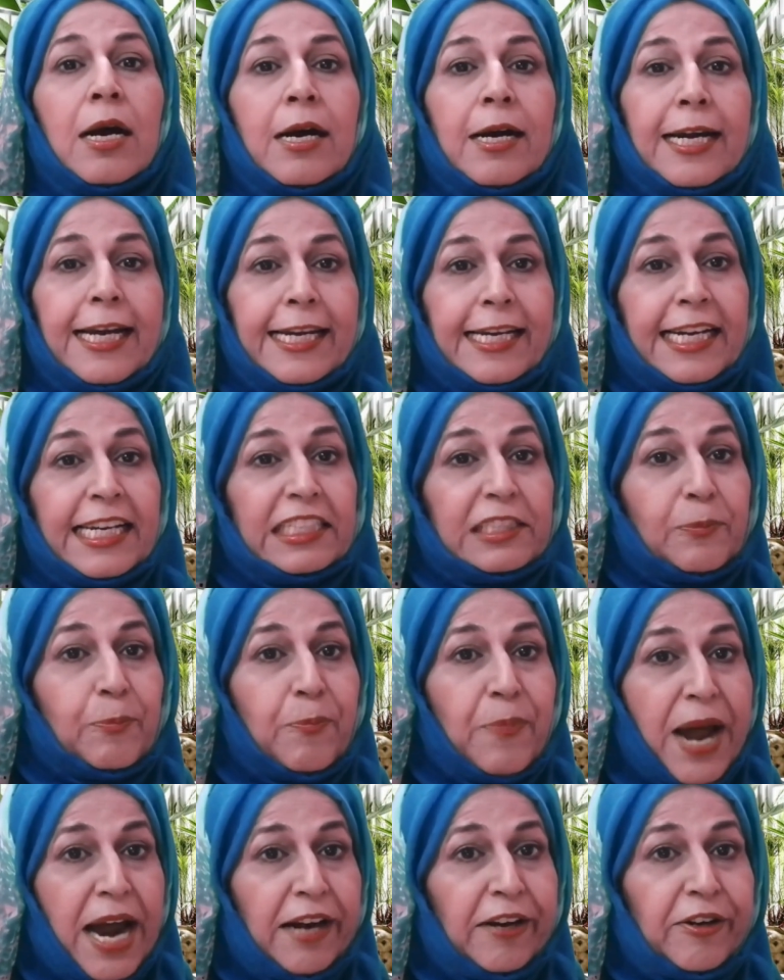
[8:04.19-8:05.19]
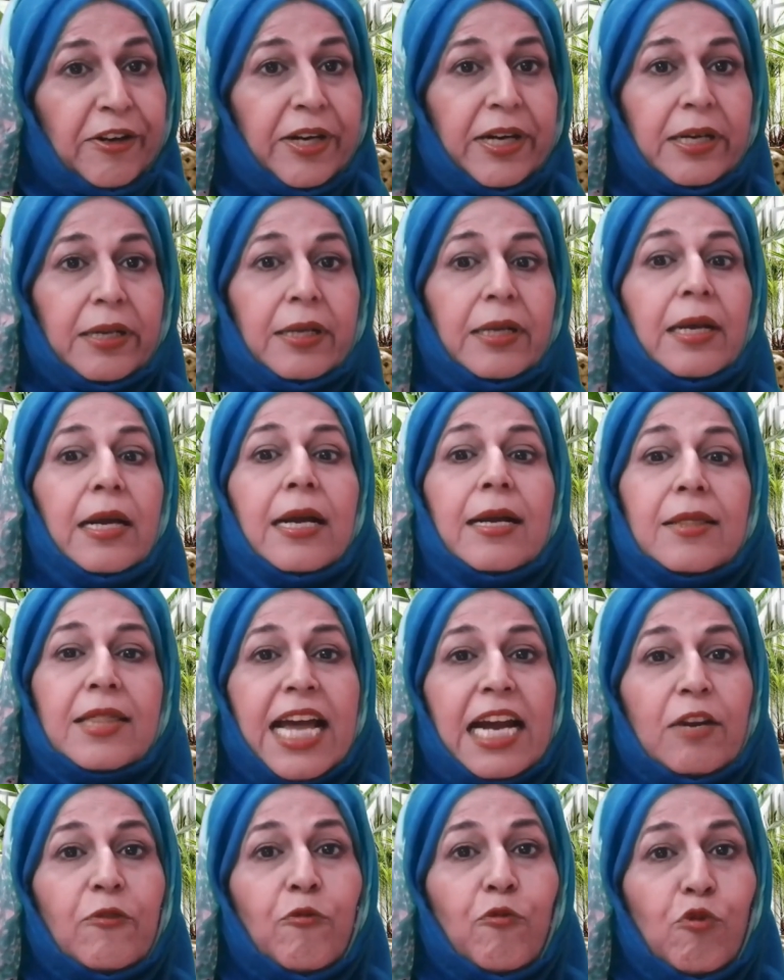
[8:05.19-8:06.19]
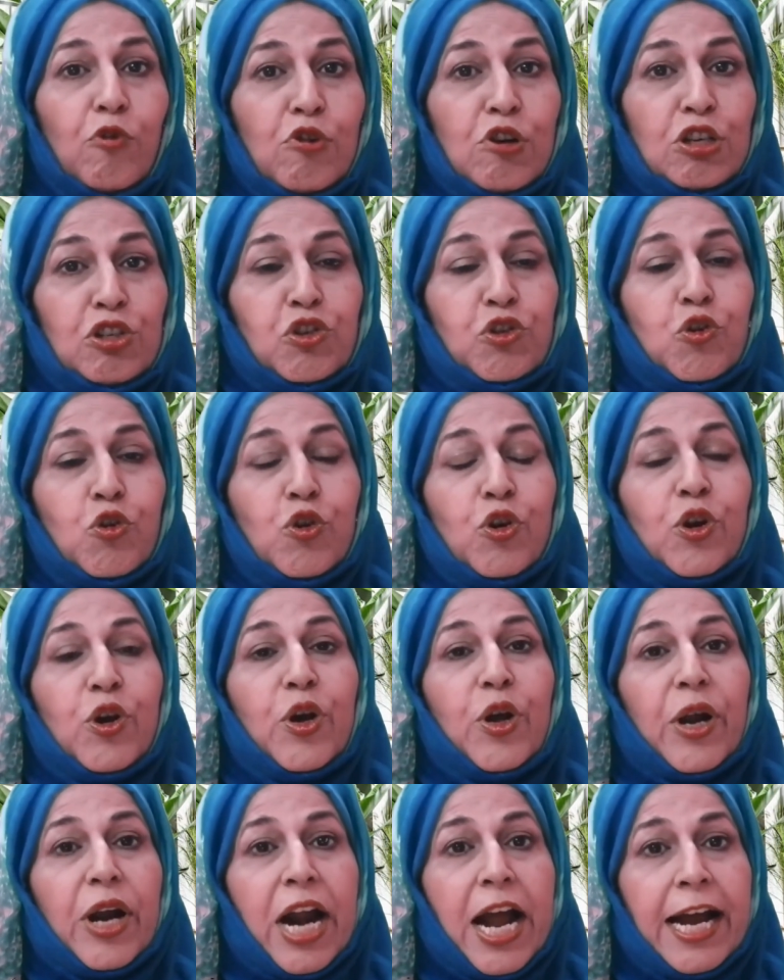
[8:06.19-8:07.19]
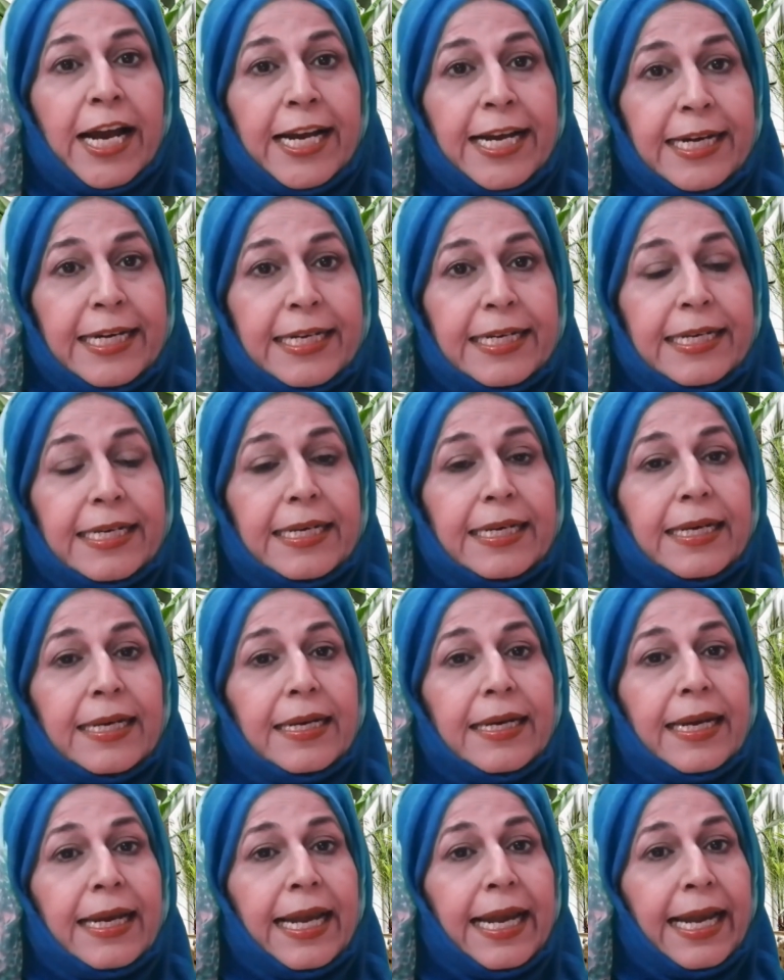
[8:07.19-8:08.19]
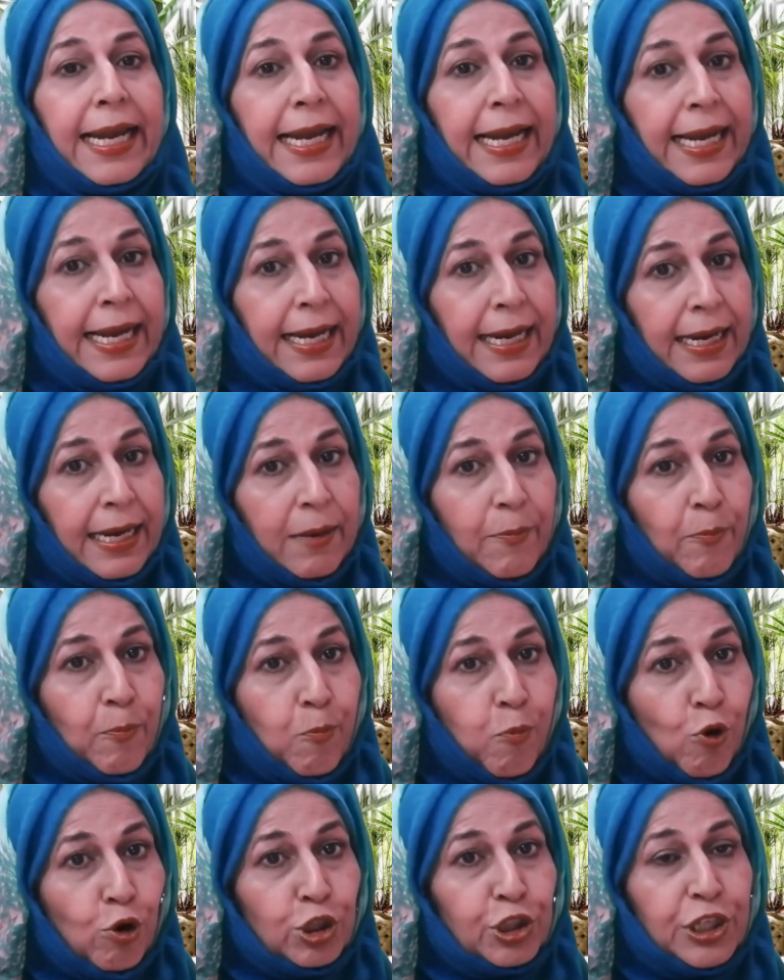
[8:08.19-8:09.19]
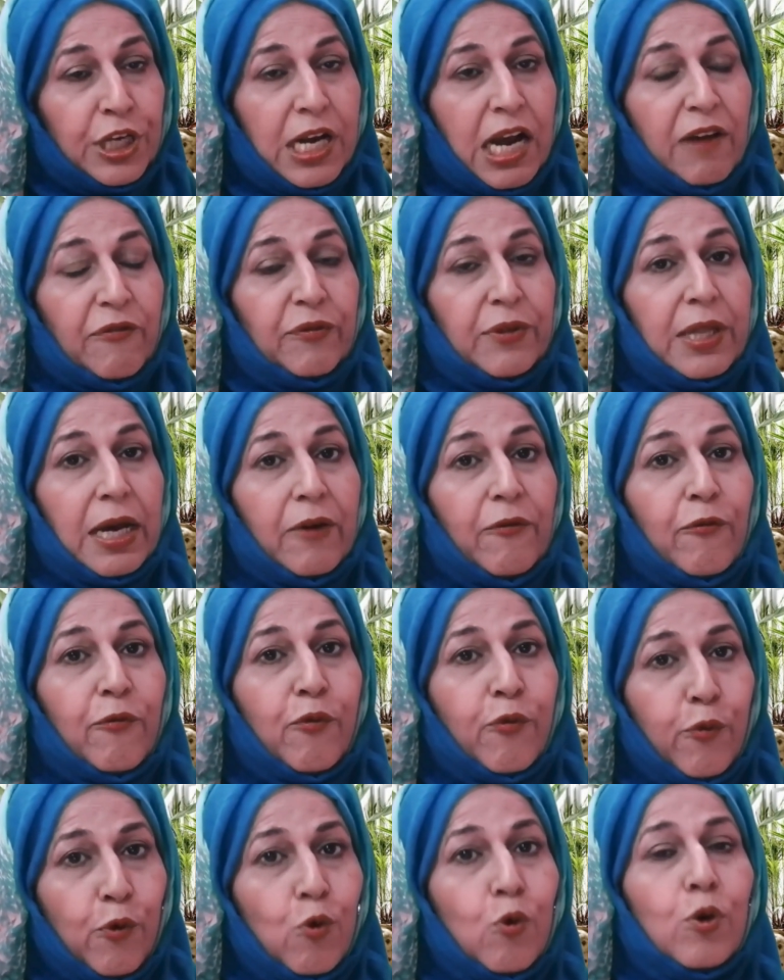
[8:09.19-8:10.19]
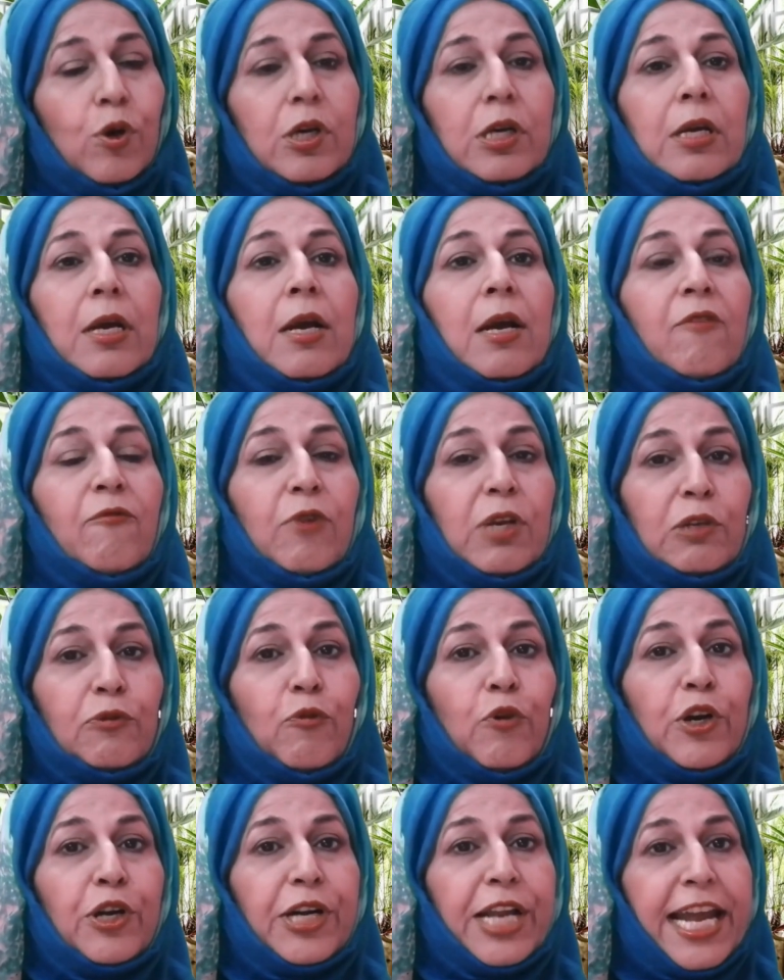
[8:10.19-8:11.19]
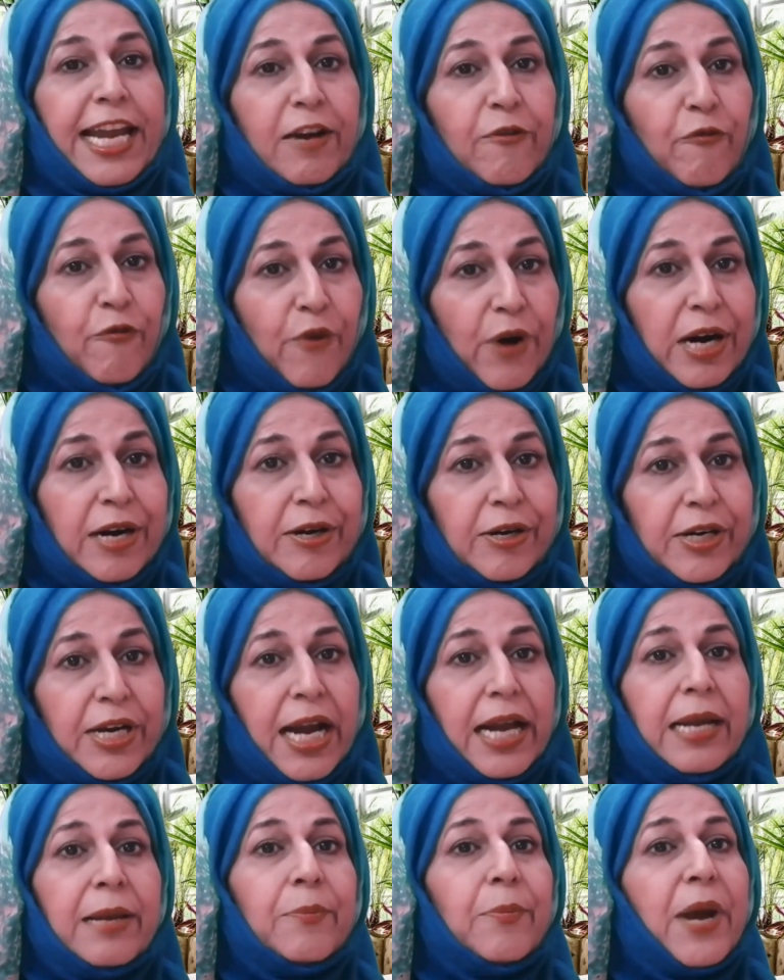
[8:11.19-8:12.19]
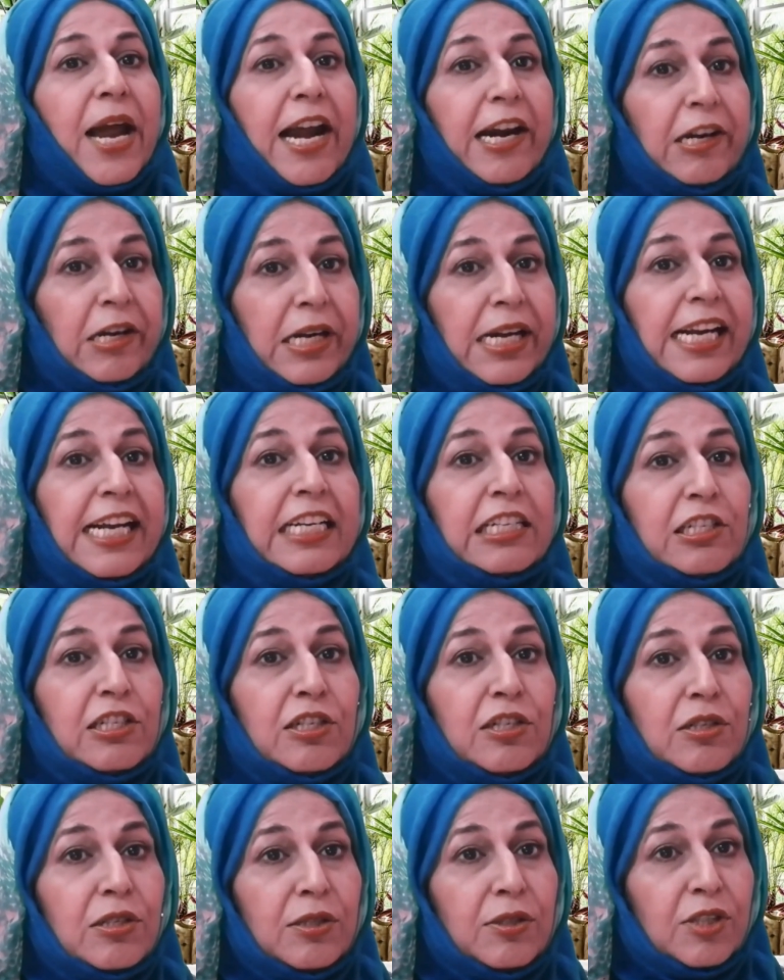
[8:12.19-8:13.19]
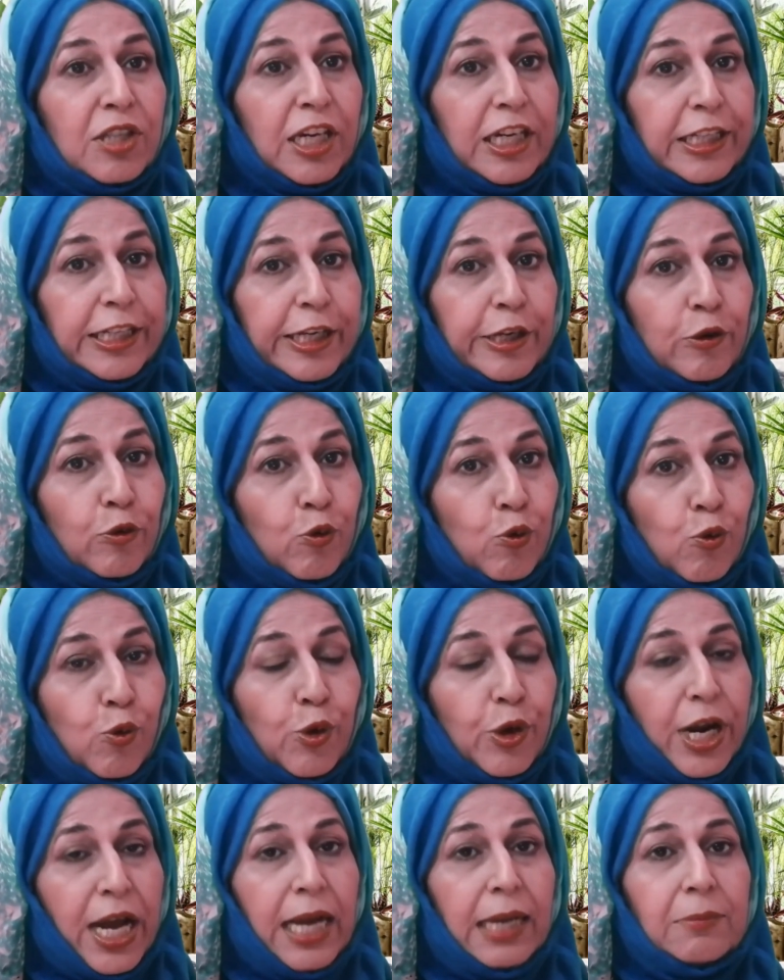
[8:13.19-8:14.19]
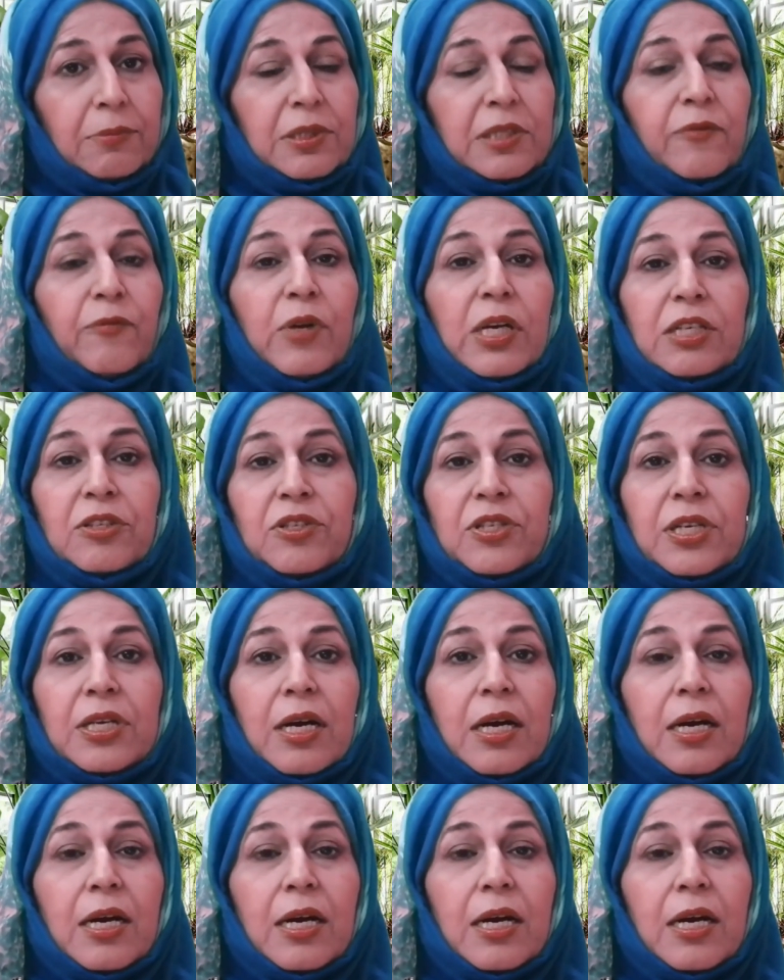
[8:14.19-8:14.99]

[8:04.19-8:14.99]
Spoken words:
It is better that we should grind a portion of the food which we take one time at least 32 times, which